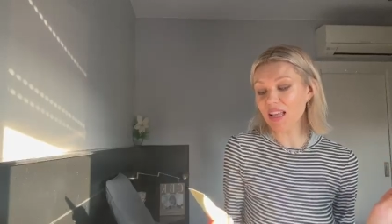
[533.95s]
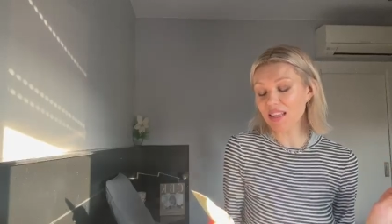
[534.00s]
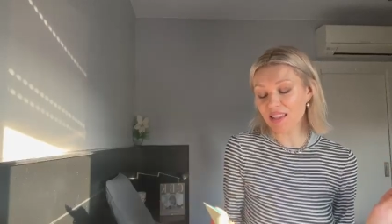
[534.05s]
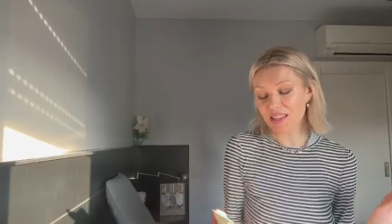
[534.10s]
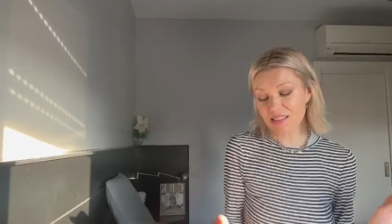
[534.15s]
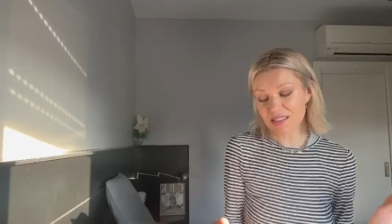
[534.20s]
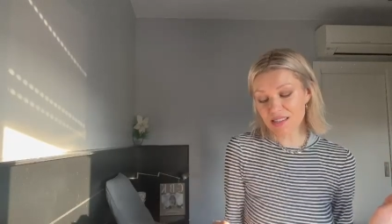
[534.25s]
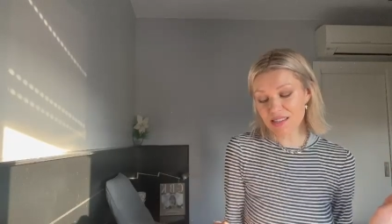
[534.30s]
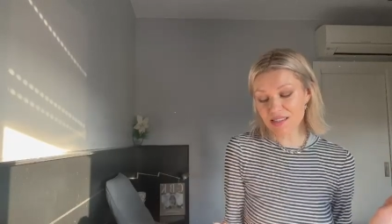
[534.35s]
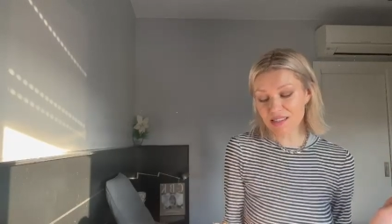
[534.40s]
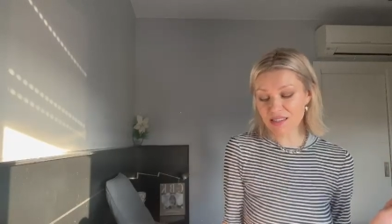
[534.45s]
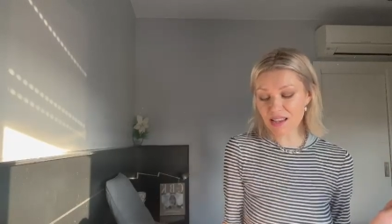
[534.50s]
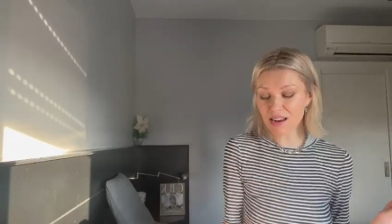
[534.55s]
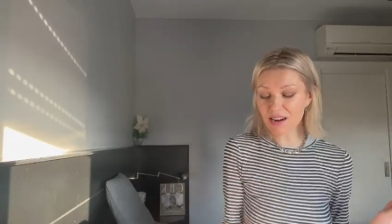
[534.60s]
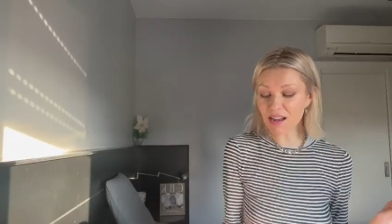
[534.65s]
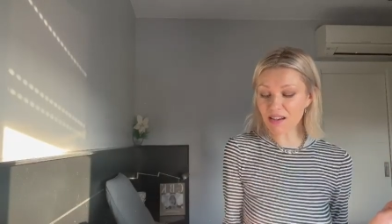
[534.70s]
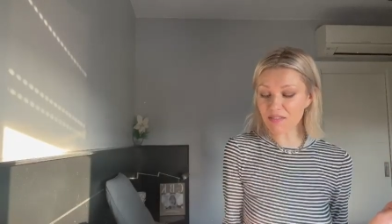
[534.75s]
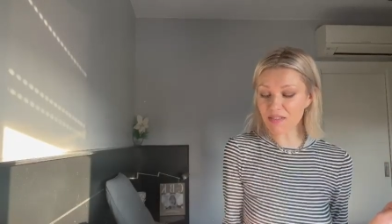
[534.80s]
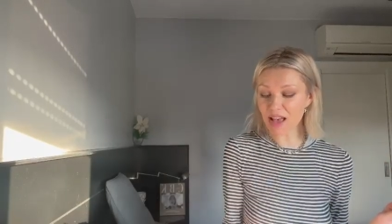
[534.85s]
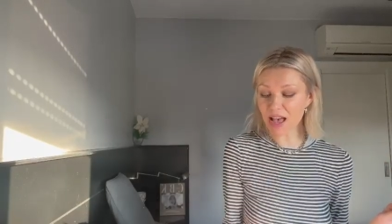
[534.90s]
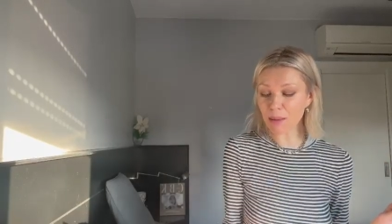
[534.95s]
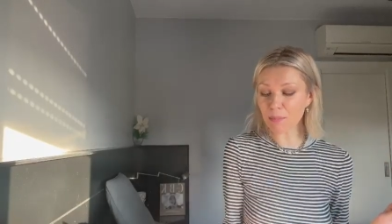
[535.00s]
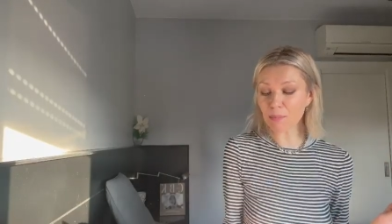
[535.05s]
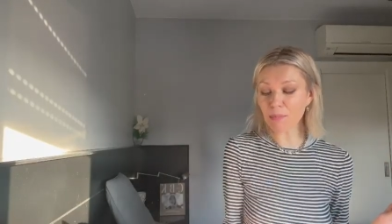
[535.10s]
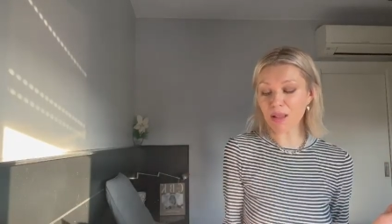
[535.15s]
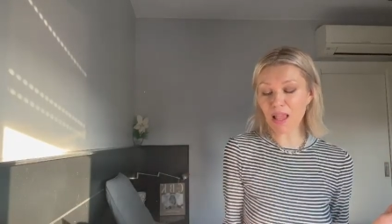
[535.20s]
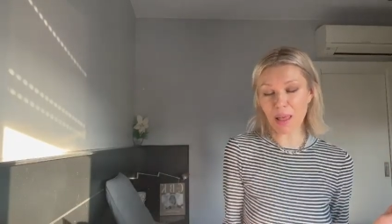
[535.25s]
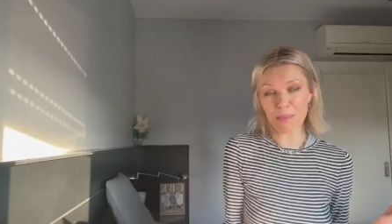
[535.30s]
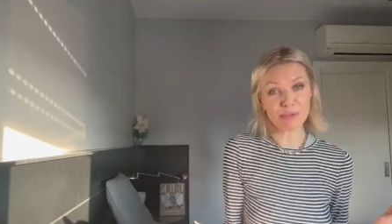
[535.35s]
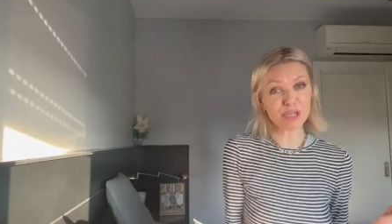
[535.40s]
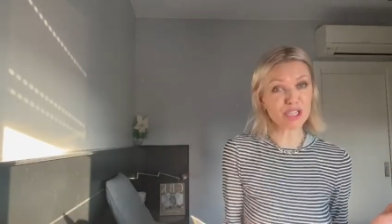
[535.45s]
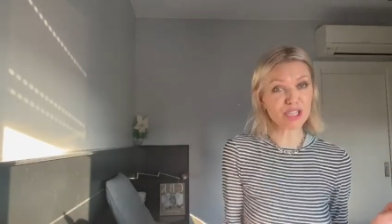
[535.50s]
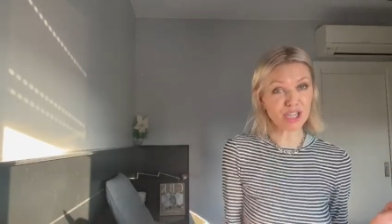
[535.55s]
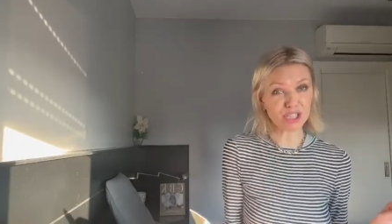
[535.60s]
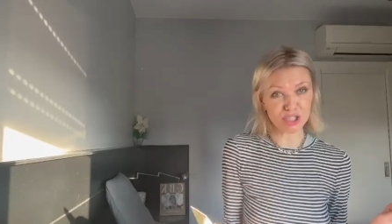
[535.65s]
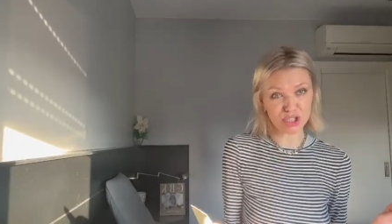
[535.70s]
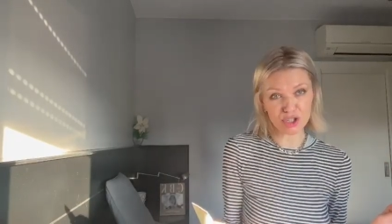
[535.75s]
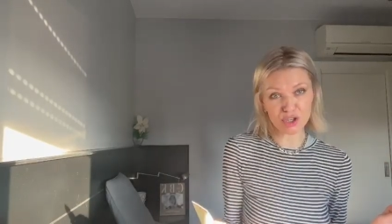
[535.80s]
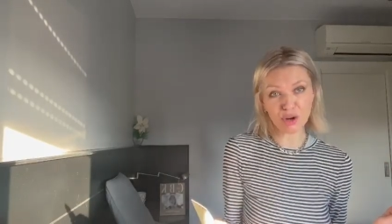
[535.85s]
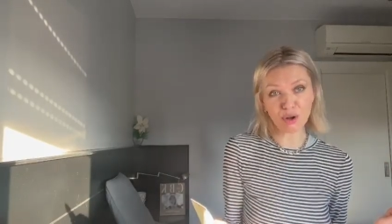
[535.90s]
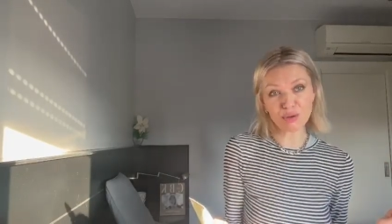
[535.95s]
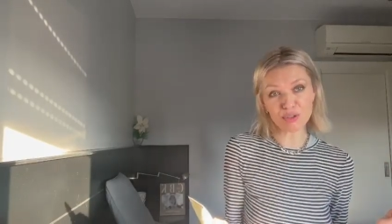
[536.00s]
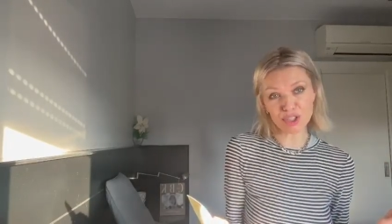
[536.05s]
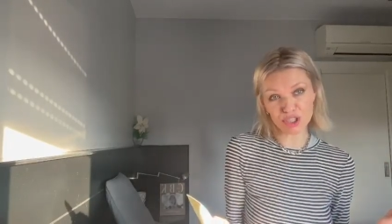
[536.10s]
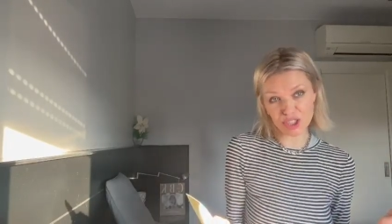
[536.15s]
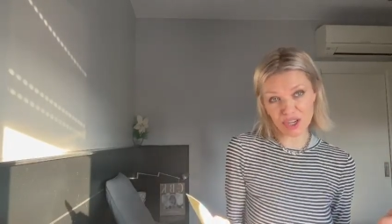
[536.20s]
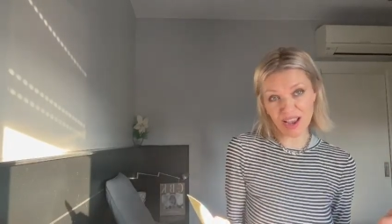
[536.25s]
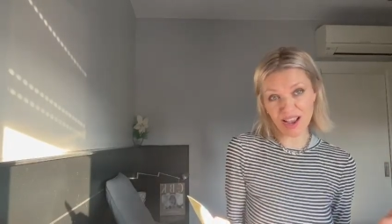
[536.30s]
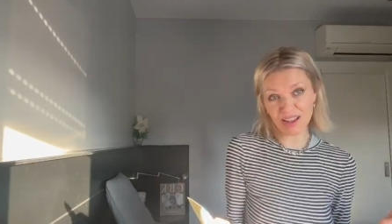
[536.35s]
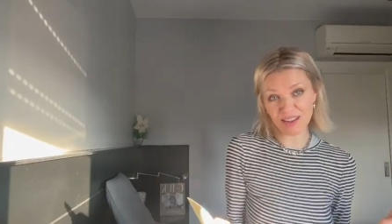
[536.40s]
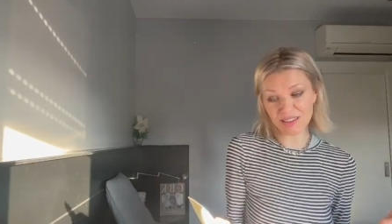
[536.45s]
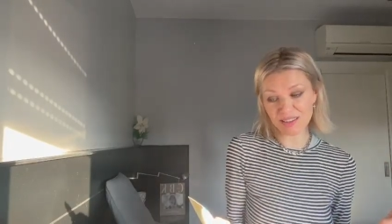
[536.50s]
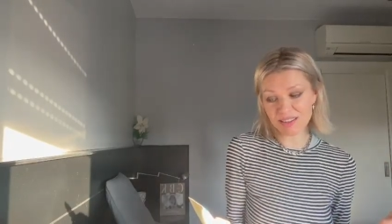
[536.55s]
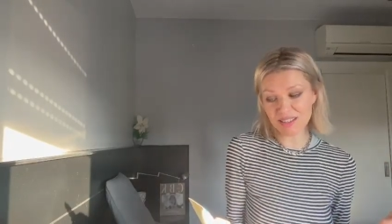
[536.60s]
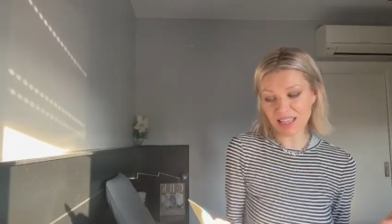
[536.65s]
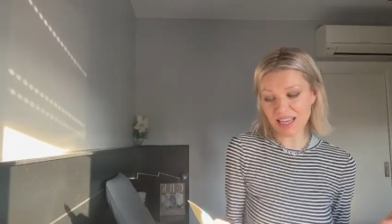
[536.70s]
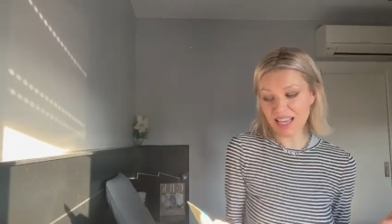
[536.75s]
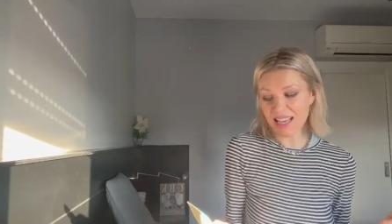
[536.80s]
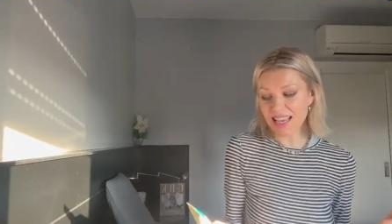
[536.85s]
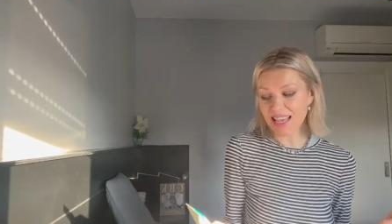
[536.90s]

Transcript: This is CeraVe Blemish Control Gel.